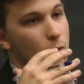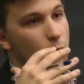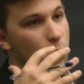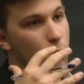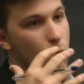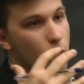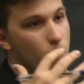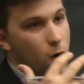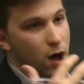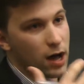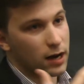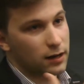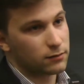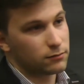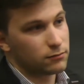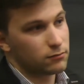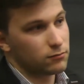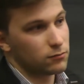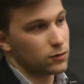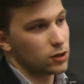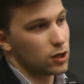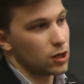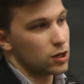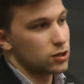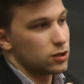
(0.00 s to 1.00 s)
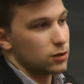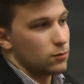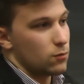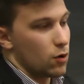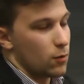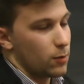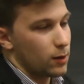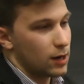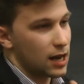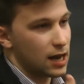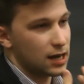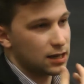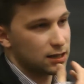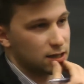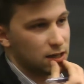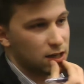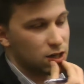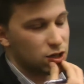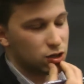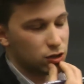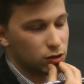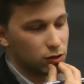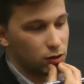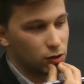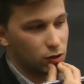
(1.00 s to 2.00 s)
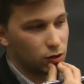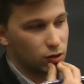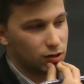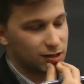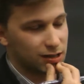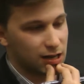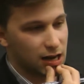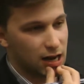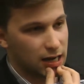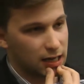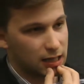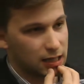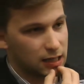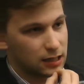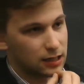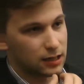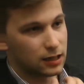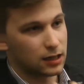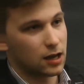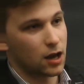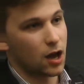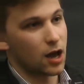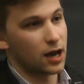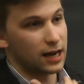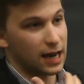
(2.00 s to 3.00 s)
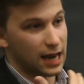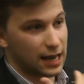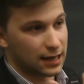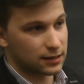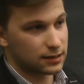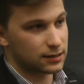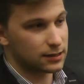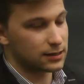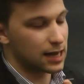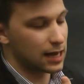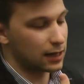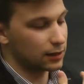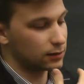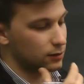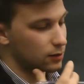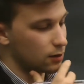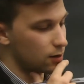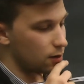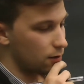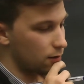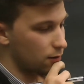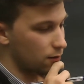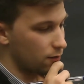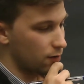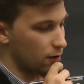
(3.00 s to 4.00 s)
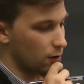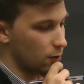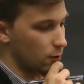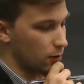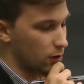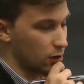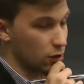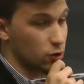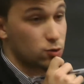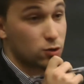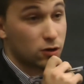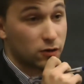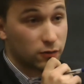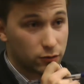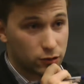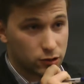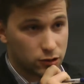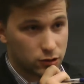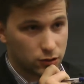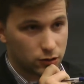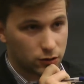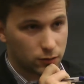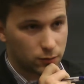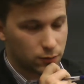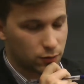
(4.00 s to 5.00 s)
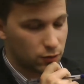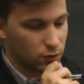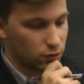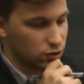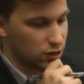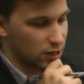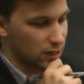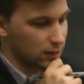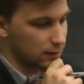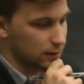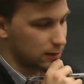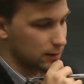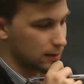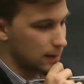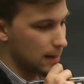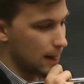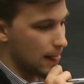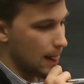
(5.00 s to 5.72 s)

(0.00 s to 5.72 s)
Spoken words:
what does the mobilization looks like against that very controversial project.